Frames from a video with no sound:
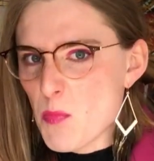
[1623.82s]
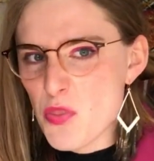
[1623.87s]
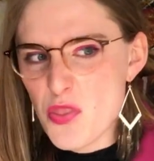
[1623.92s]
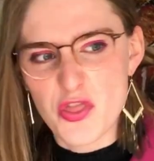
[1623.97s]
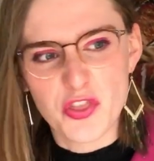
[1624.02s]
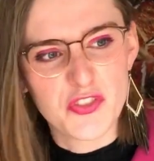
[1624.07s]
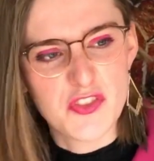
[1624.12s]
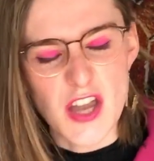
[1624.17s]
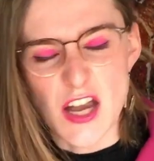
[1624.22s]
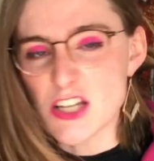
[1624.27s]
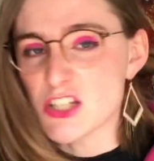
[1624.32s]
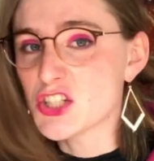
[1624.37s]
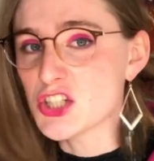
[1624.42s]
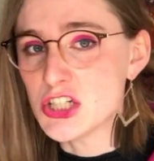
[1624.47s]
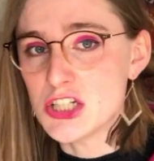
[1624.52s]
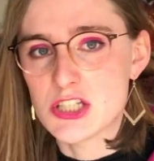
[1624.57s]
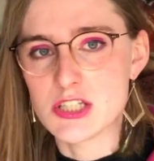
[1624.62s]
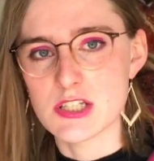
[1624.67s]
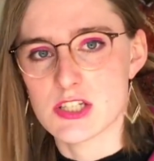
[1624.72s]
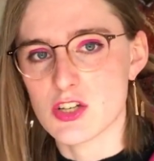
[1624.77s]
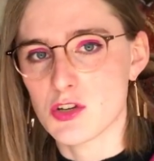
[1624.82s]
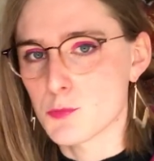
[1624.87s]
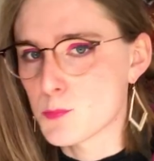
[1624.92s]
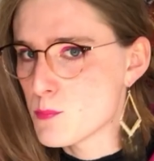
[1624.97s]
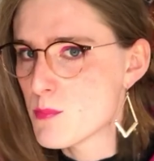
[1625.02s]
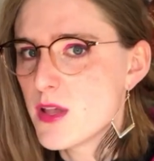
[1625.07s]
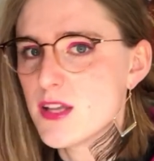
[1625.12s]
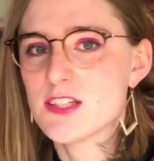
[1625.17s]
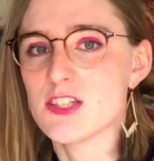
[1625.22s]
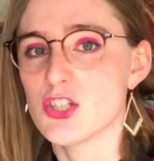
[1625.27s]
dozens of
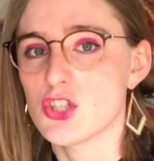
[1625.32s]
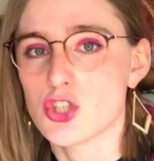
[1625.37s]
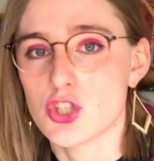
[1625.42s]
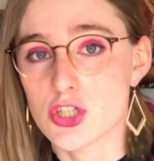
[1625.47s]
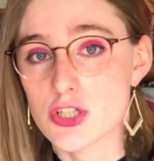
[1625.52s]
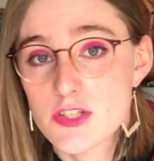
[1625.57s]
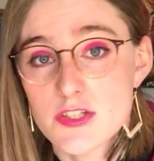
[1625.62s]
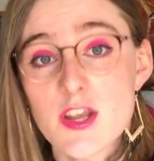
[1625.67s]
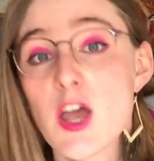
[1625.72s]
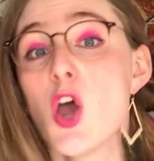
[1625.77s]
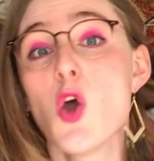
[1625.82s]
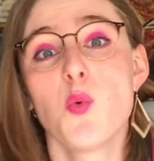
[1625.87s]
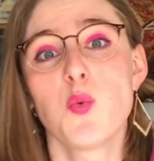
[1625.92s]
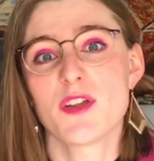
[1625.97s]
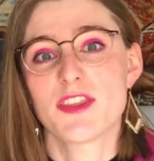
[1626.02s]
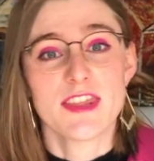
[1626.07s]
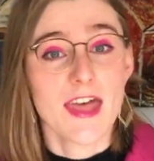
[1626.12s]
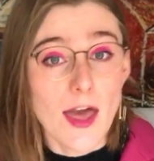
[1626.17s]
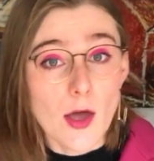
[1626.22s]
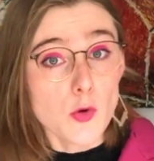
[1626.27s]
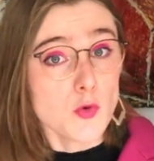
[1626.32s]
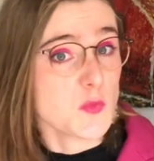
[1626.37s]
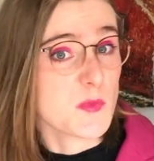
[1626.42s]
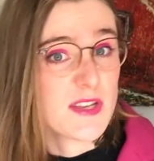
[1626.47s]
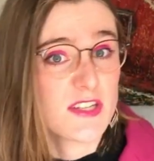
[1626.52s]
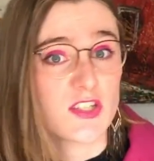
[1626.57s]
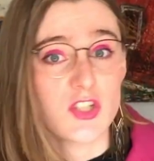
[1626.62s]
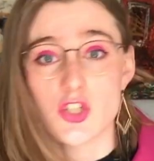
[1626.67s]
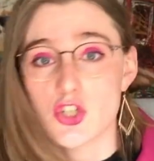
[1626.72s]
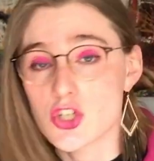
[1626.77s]
messages without
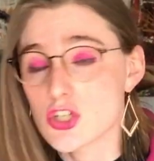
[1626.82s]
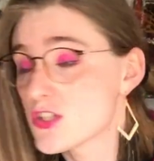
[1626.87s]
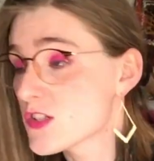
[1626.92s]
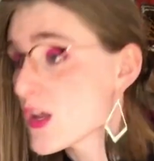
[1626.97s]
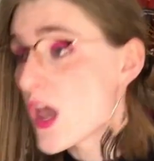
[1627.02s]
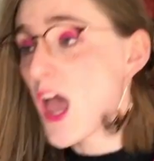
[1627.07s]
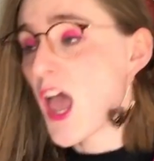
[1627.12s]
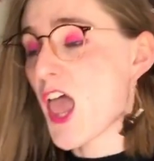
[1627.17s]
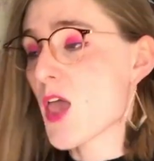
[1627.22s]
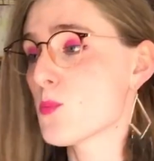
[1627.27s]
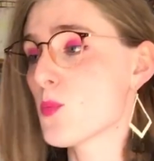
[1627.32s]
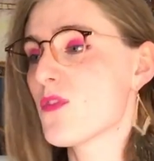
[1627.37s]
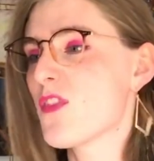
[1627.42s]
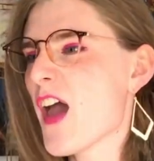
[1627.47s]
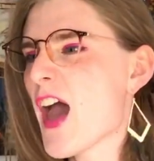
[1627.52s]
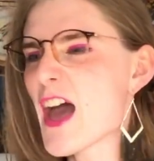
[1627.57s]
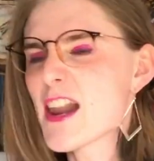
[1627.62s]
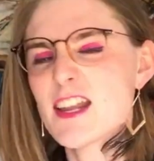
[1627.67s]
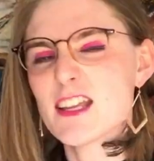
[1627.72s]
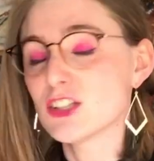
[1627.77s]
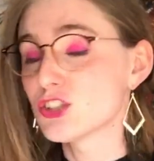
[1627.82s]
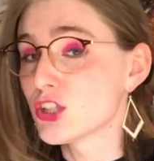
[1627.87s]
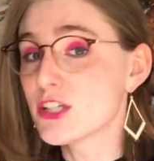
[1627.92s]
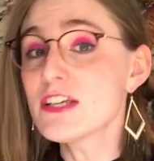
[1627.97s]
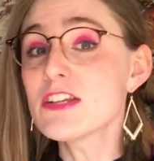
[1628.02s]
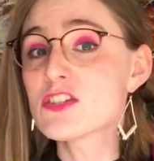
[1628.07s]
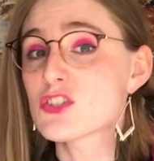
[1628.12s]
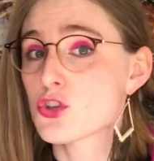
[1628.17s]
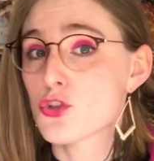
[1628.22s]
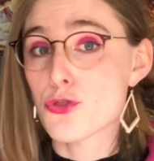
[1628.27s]
messages, and we've had at
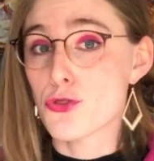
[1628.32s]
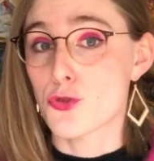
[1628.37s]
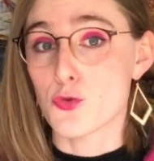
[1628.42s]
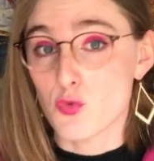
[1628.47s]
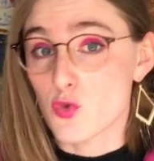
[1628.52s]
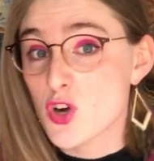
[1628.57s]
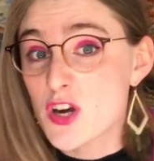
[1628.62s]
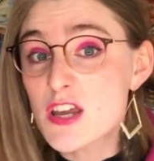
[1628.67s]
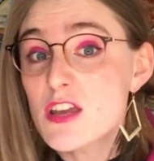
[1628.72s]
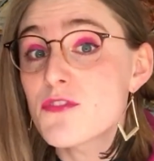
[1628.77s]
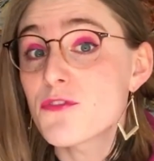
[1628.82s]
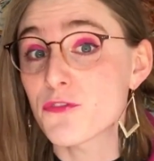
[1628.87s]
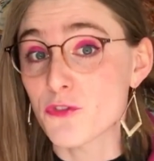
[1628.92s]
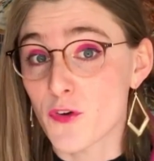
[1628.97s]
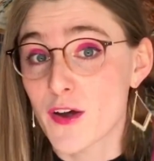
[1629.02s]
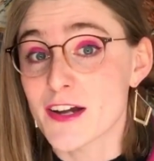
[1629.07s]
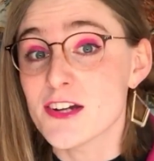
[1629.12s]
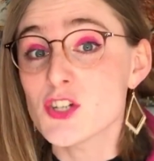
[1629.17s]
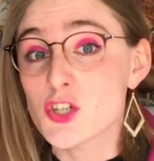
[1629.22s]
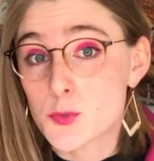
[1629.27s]
least three French